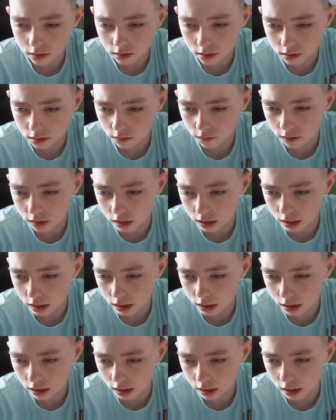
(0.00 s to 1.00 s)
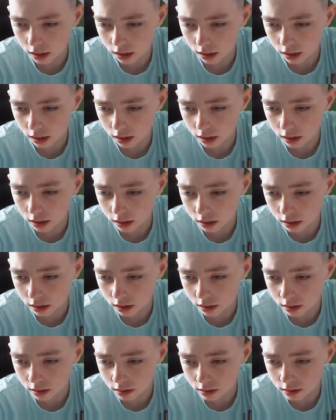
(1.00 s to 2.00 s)
7, 8, 9,
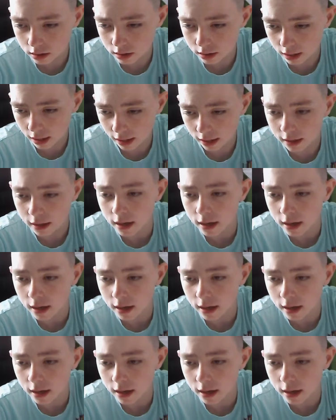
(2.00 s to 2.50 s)
10.